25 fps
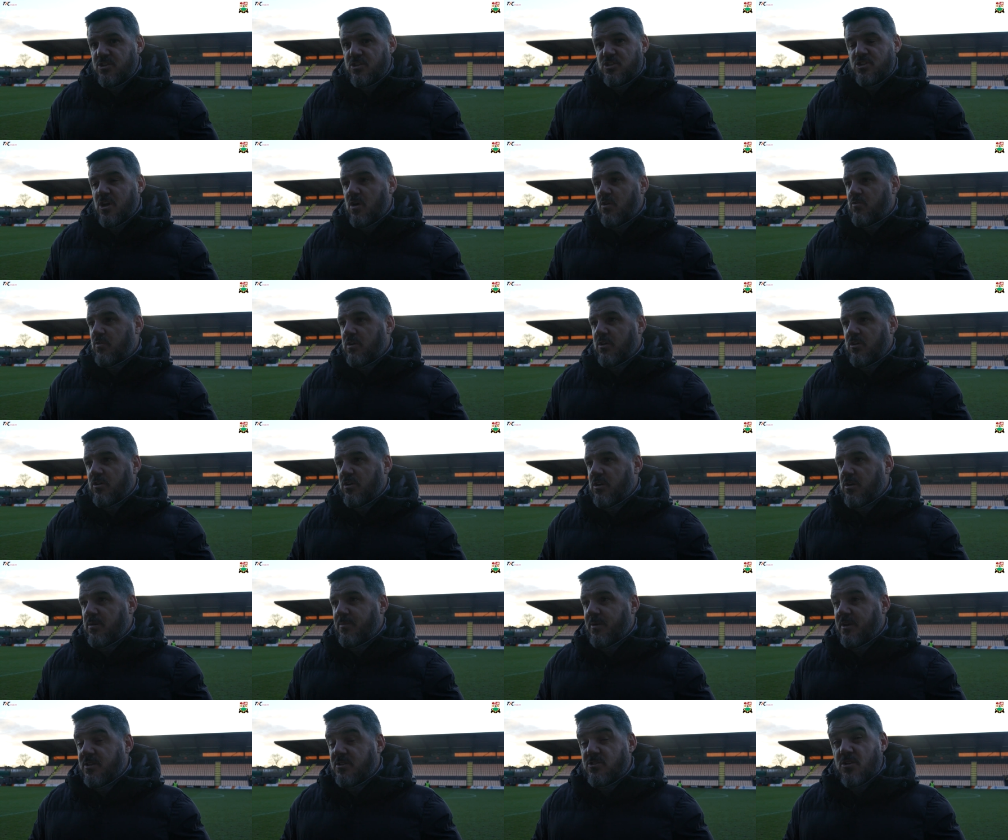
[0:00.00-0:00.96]
He's so
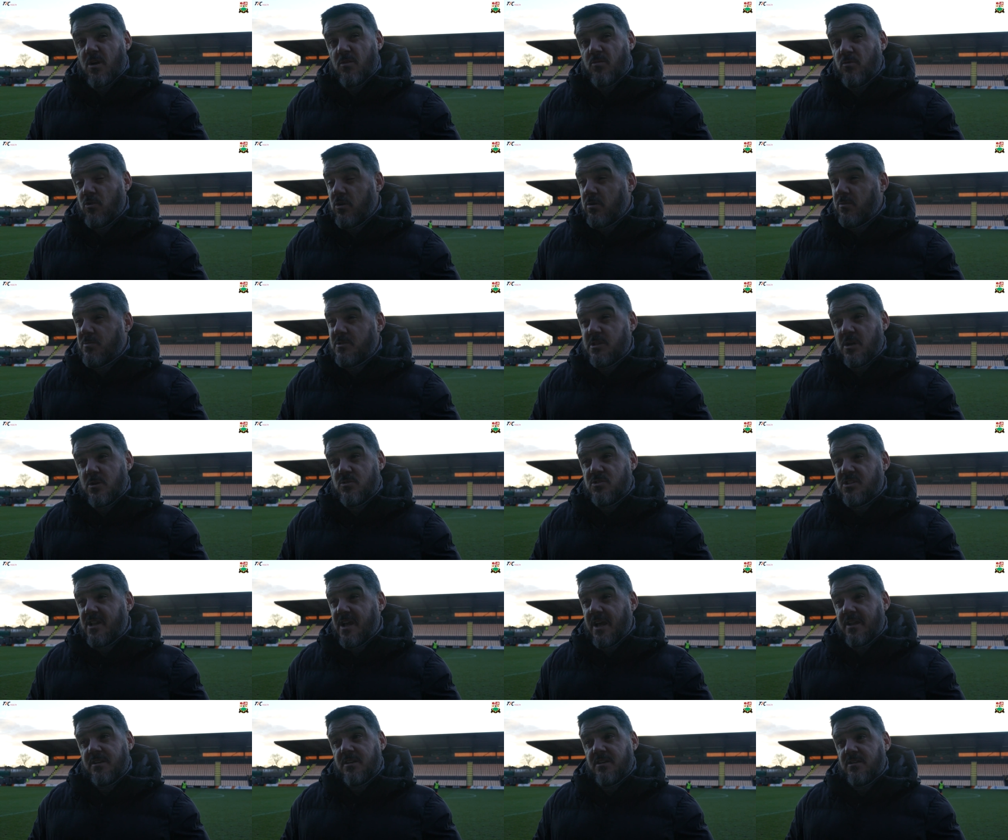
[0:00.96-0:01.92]
reliable. I thought Ryan was
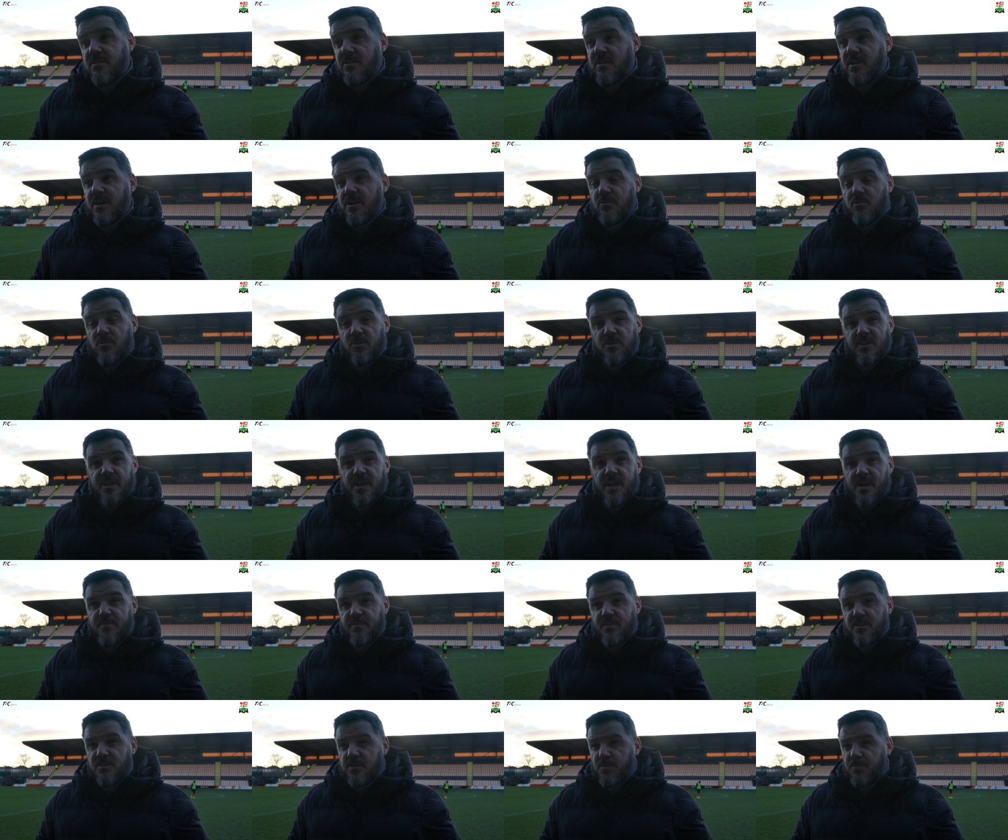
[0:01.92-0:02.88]
outstanding today. Ryan de
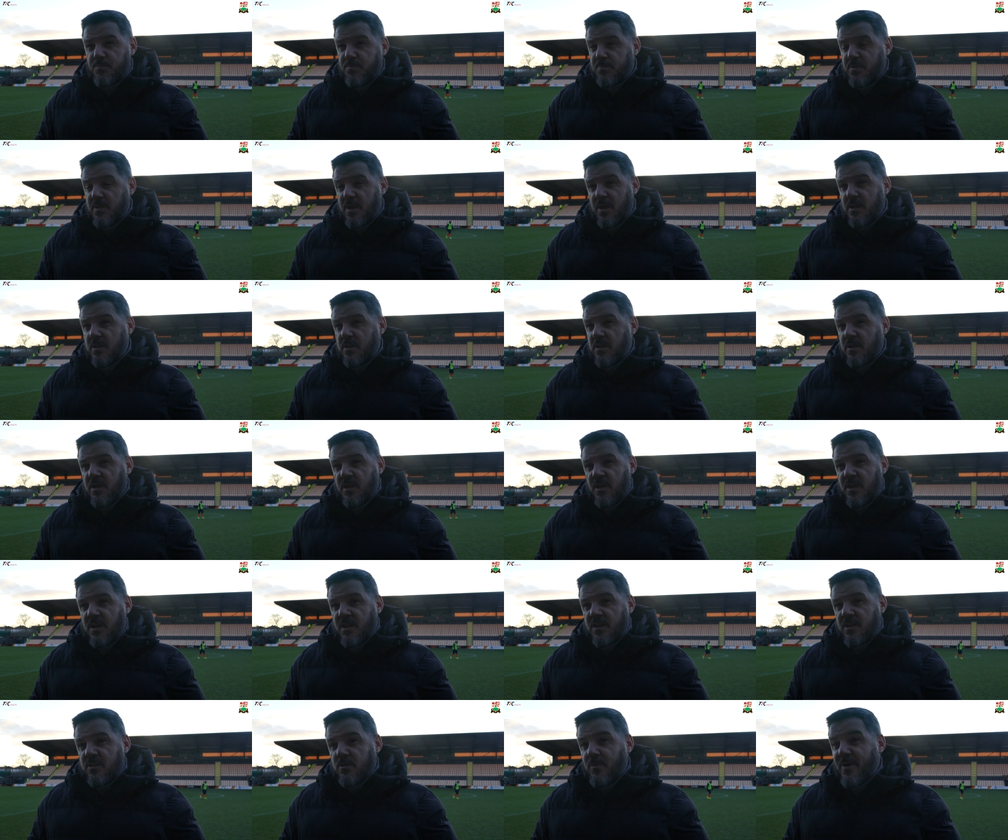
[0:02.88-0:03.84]
Havilland, the, the,
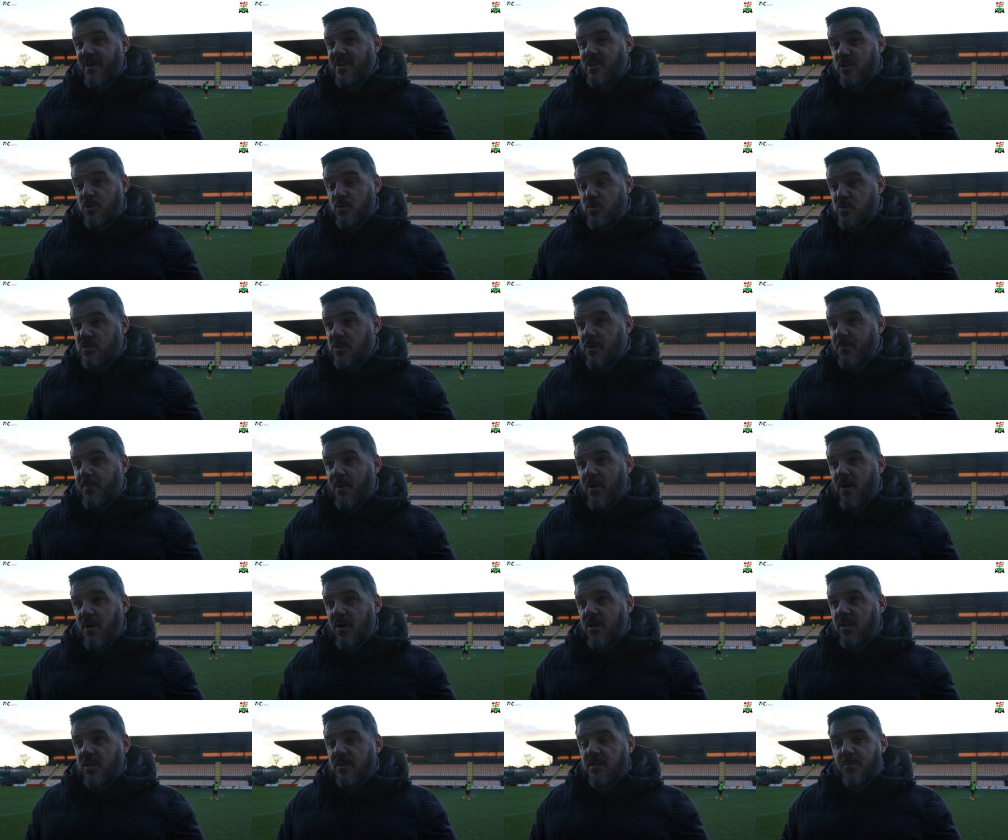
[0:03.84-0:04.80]
the way he used the
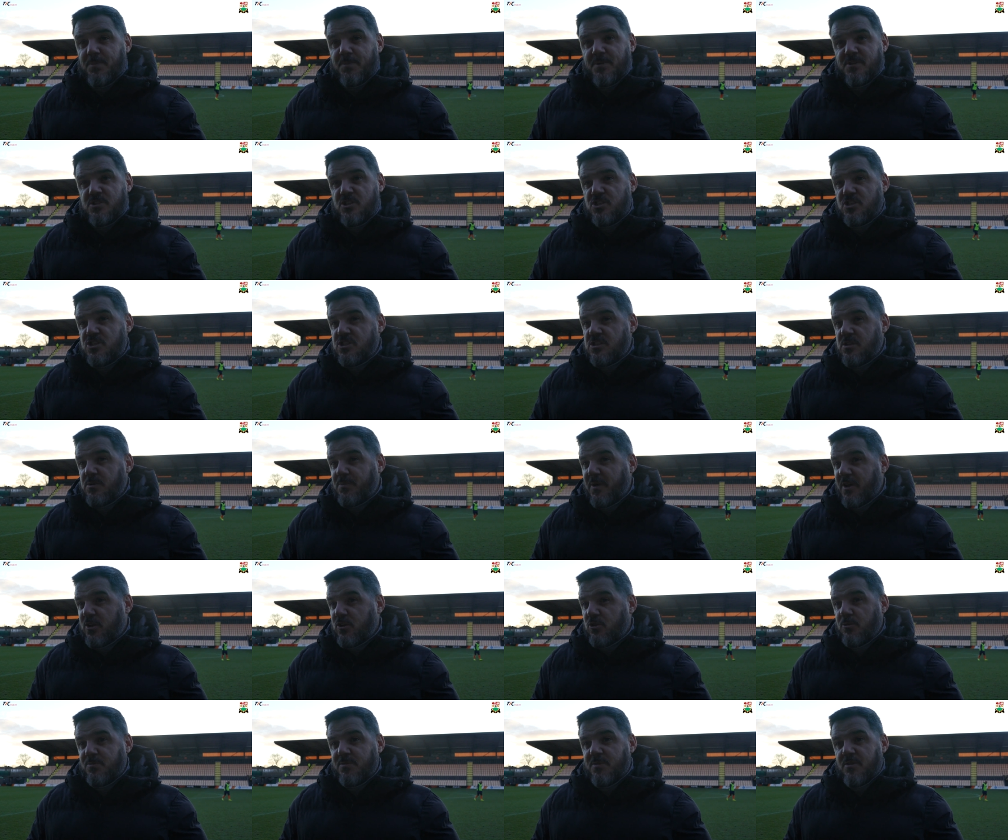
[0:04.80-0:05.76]
ball, the positions he
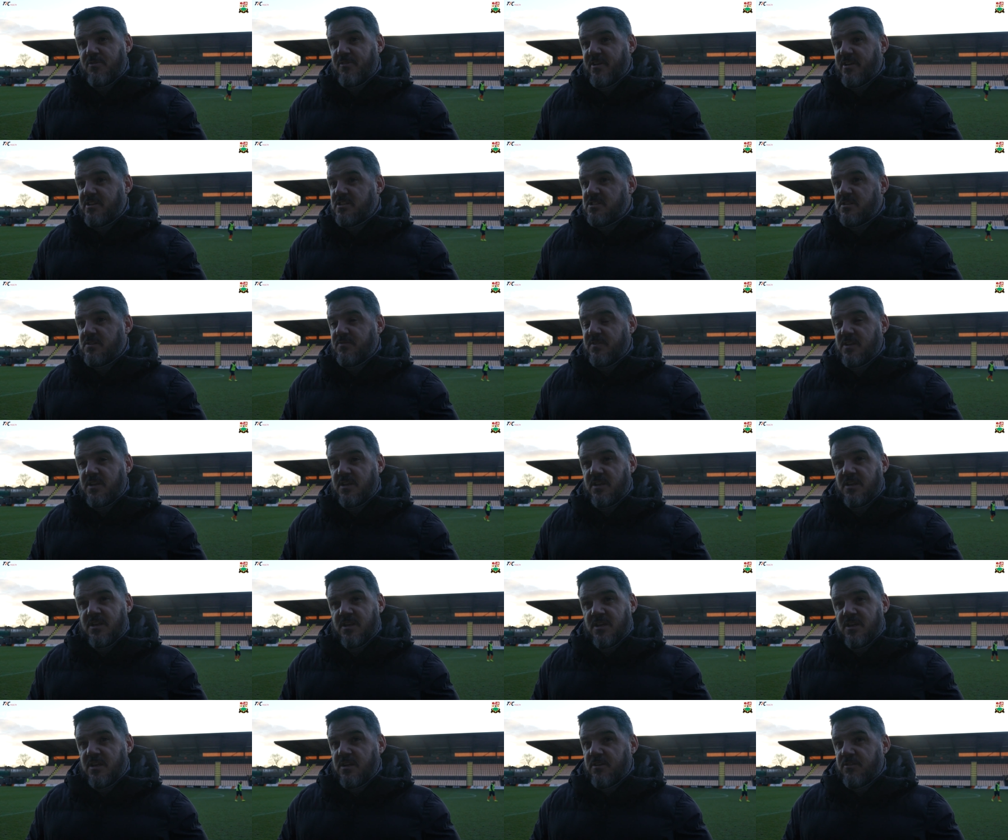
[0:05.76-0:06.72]
picked up defensively
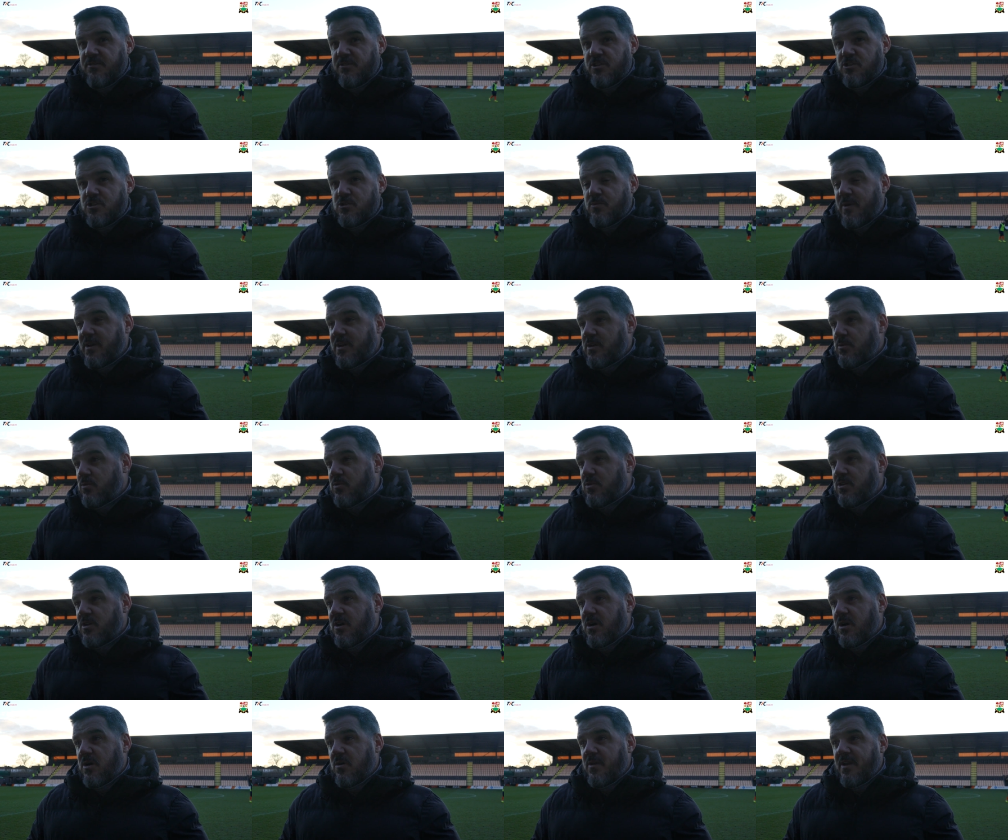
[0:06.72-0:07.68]
for a 21
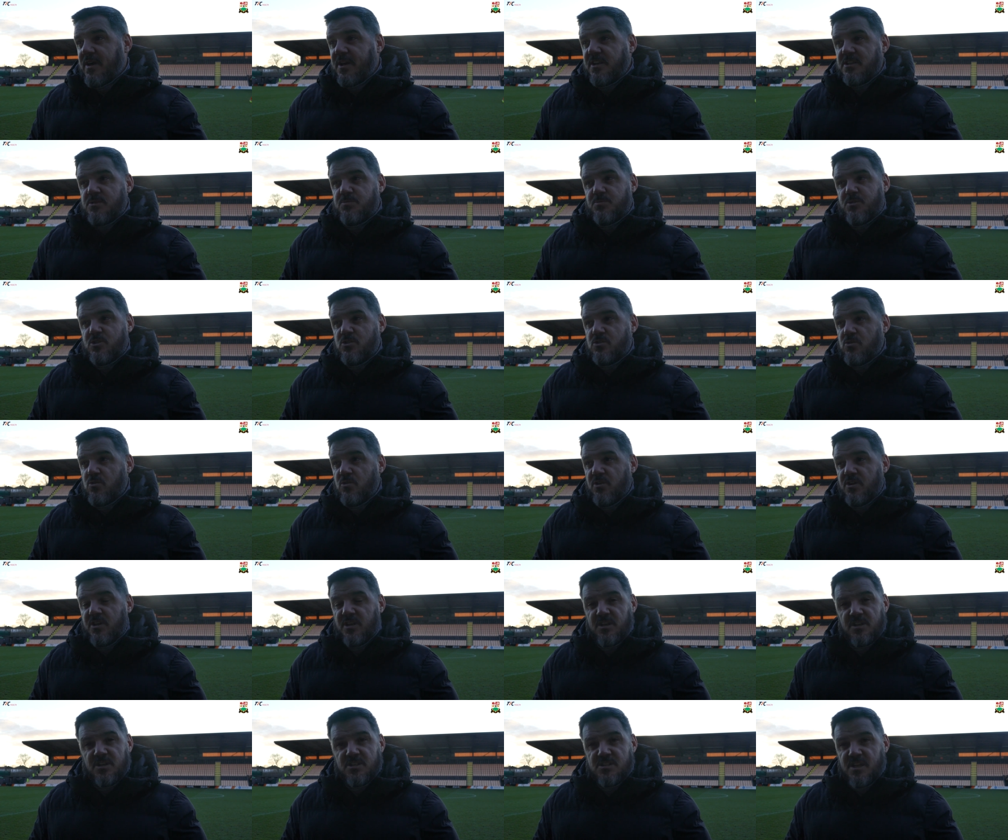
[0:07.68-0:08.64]
year old lad, his
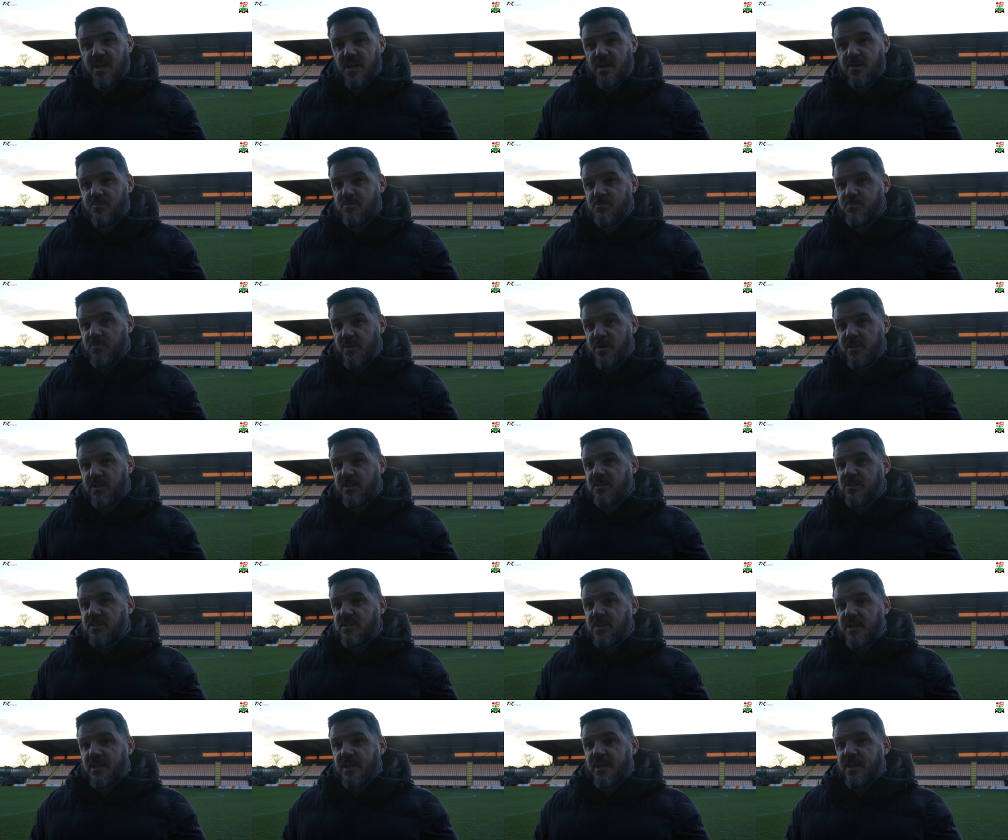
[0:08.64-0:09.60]
maturity in his game is
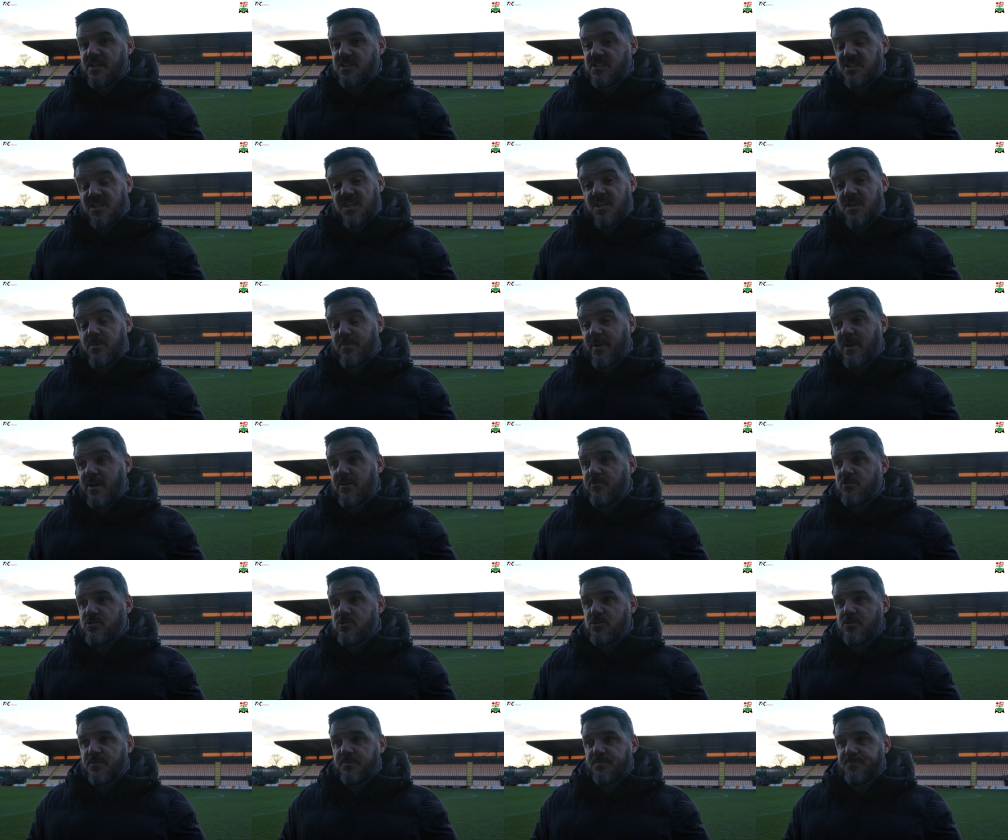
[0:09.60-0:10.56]
brilliant, and uh, he's a key player
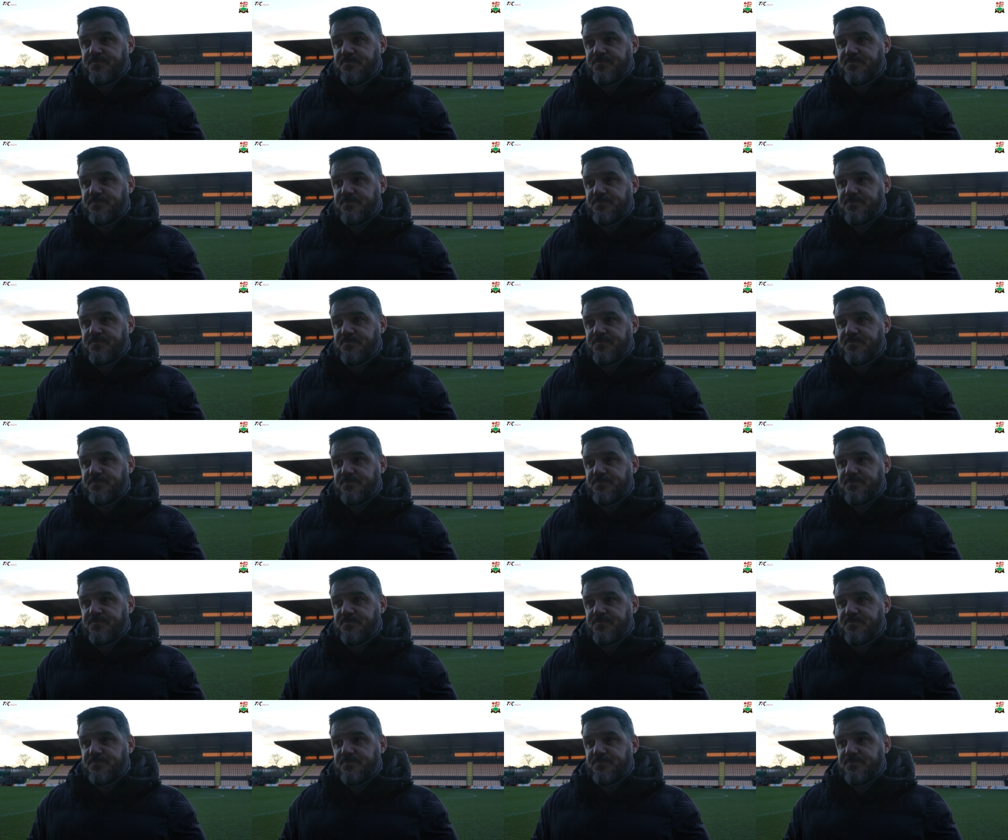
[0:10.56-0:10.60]
for us.